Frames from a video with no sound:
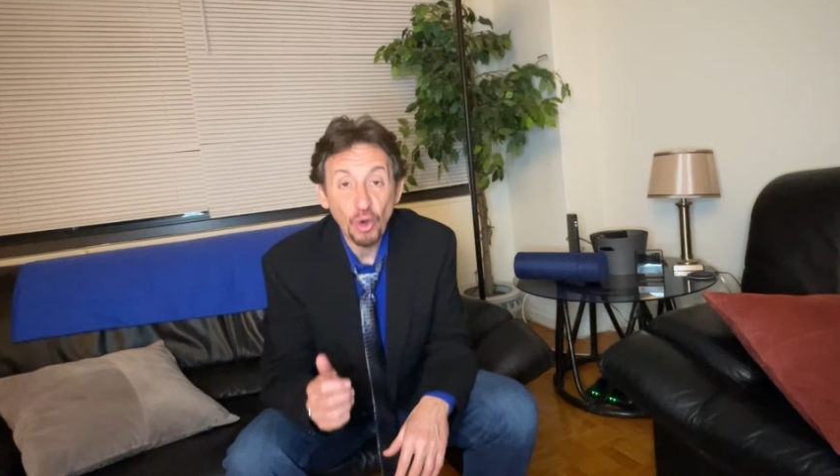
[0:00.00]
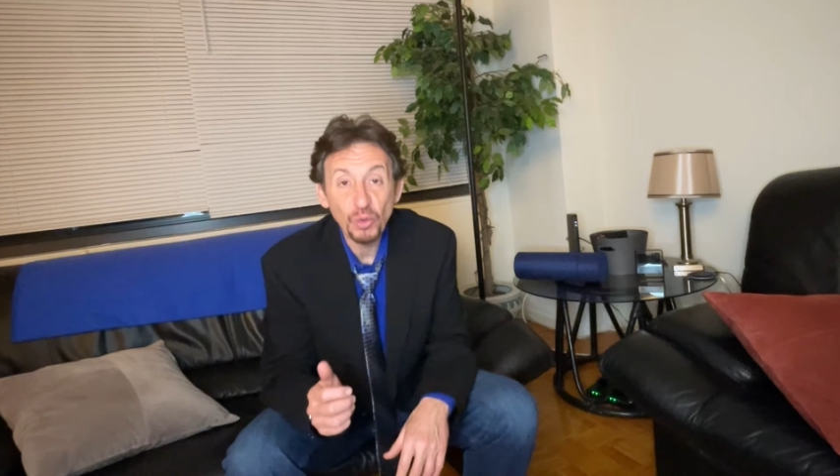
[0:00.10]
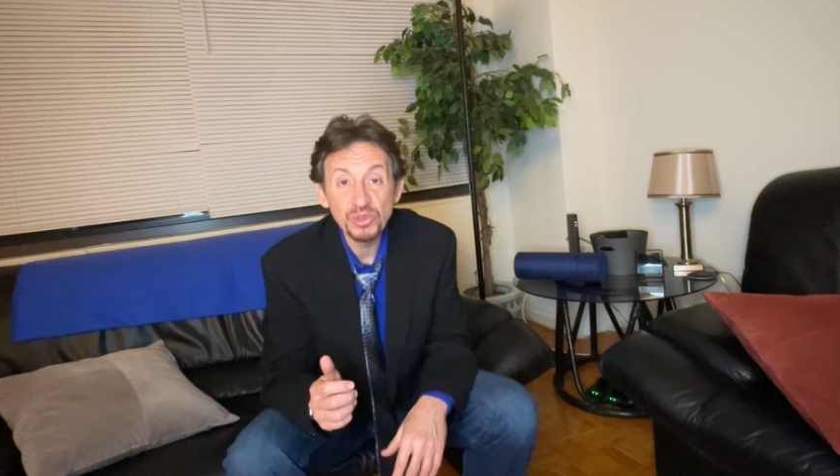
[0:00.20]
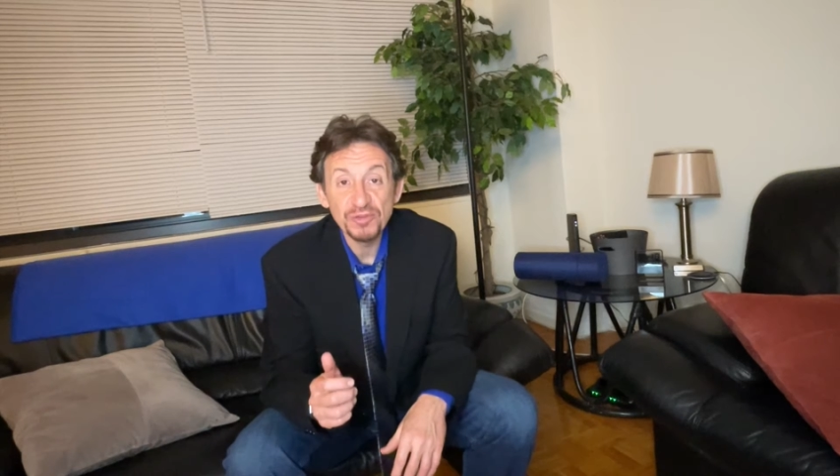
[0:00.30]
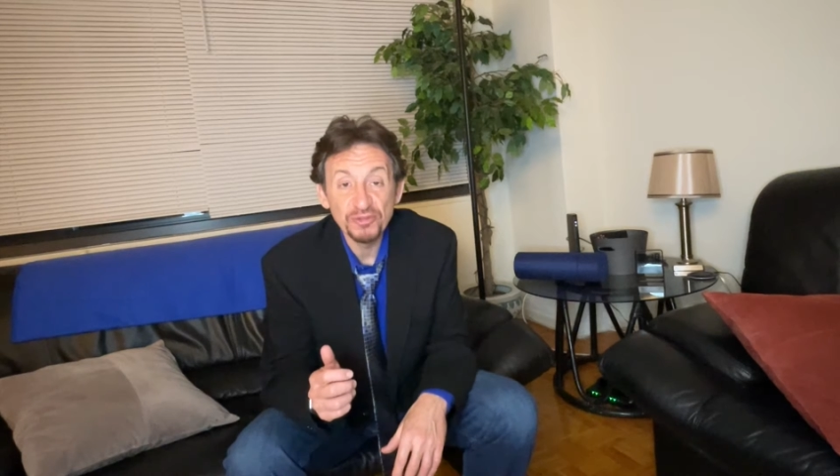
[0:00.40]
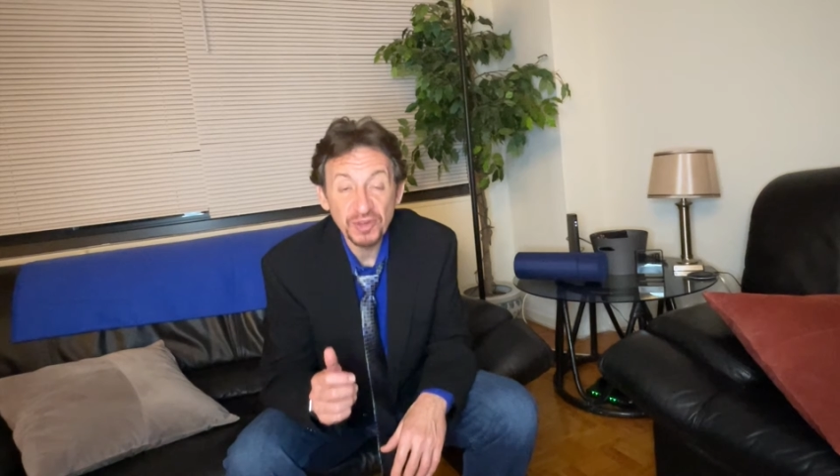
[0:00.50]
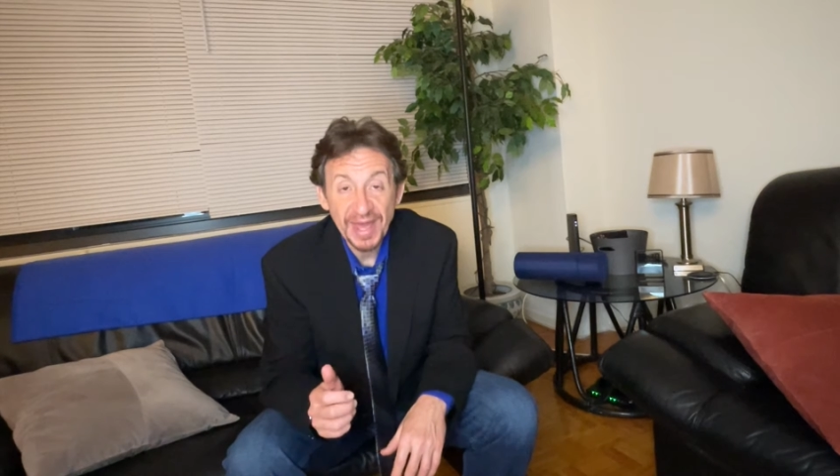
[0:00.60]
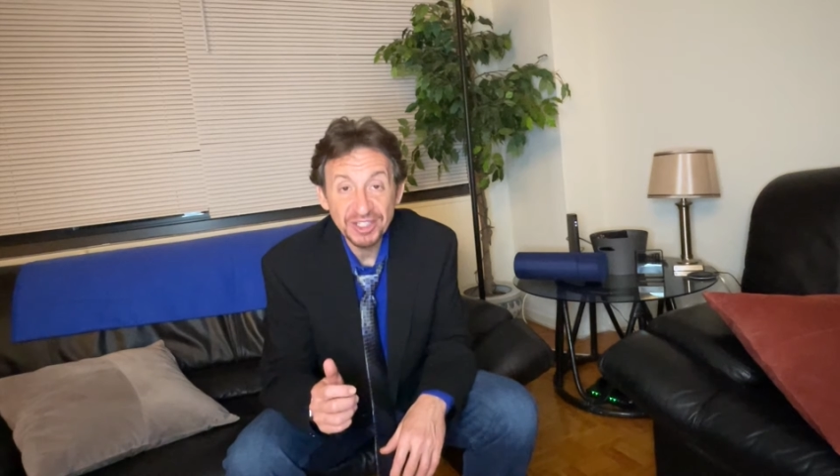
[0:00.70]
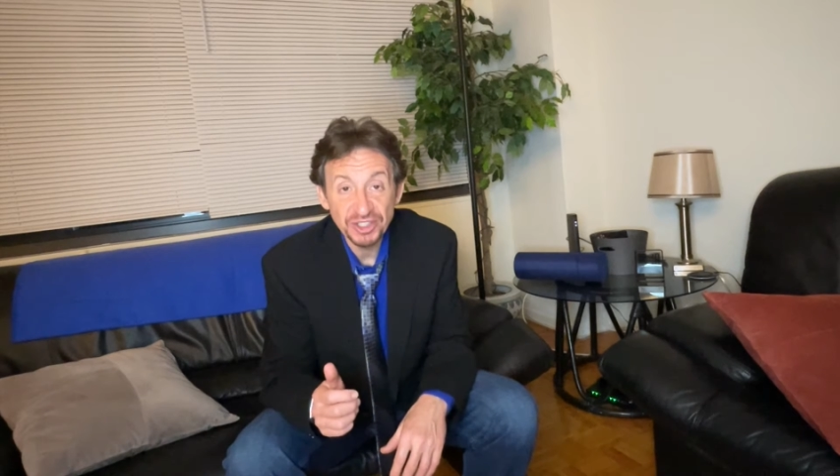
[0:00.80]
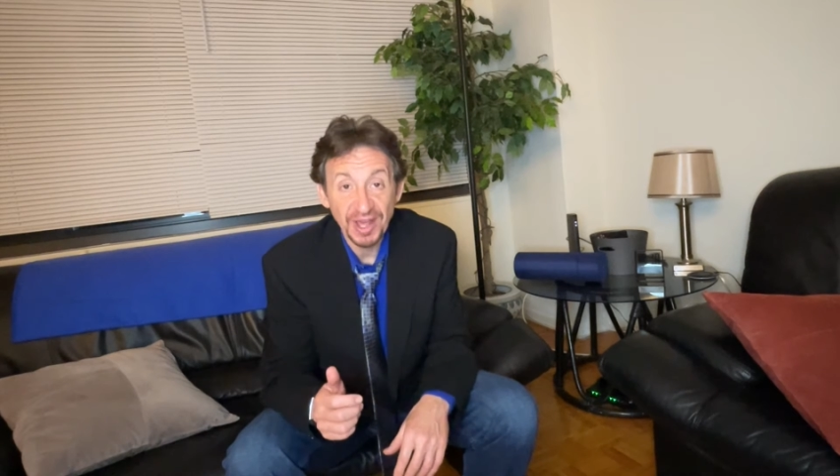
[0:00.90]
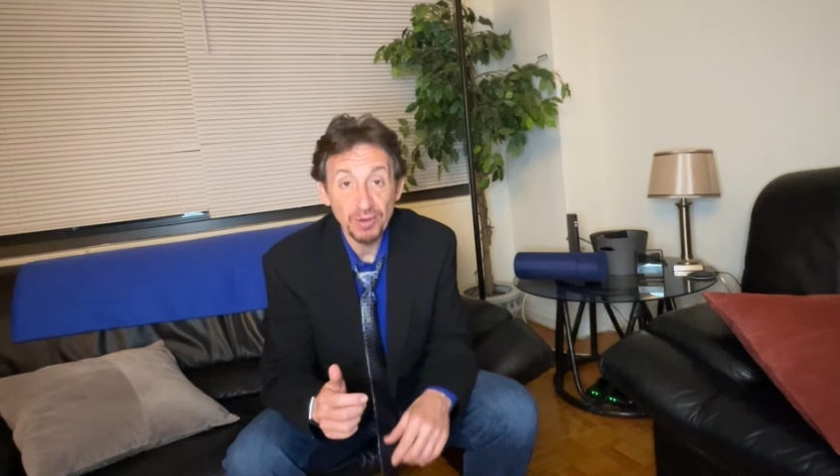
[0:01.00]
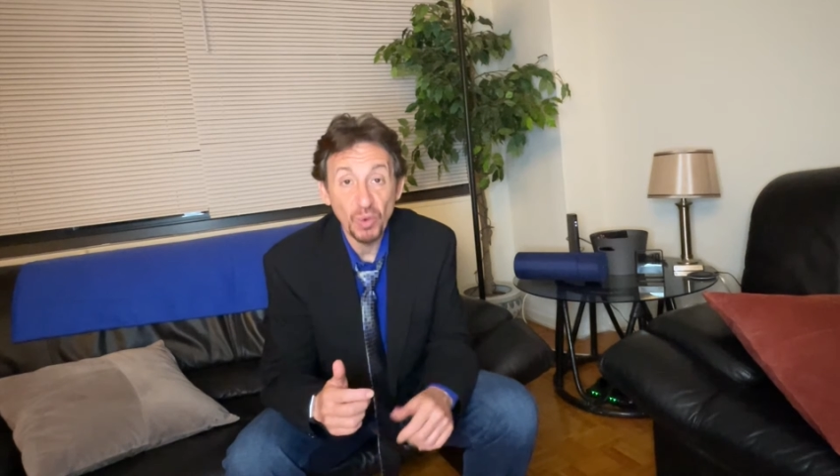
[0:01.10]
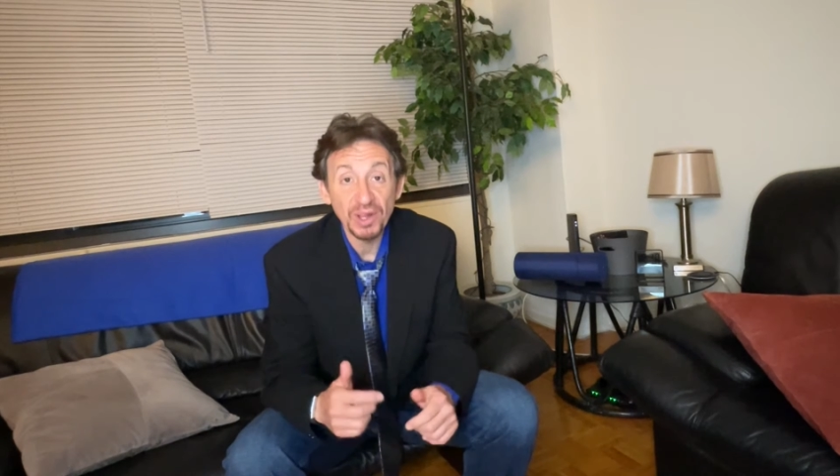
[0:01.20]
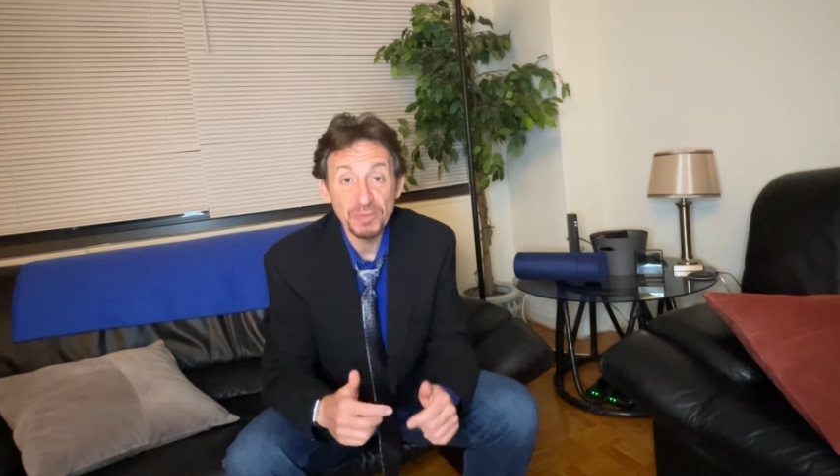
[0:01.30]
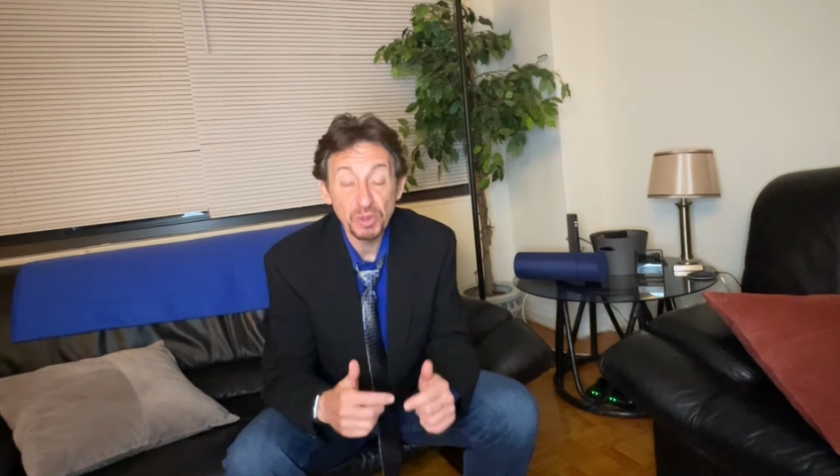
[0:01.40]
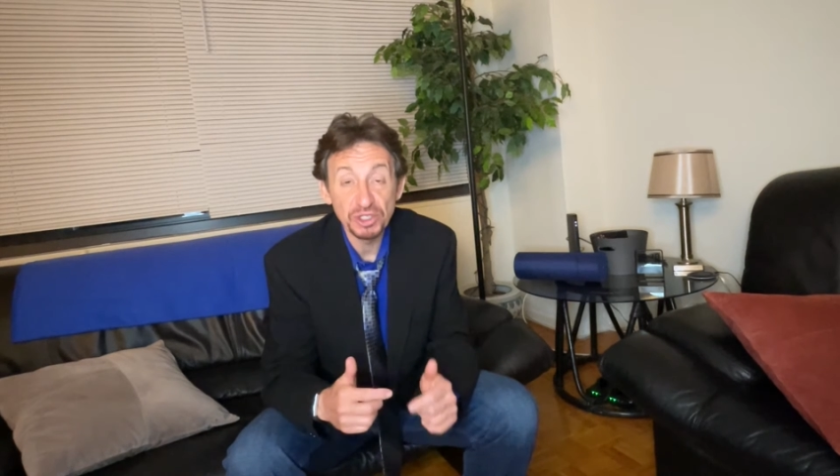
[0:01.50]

hold the flashlight while he put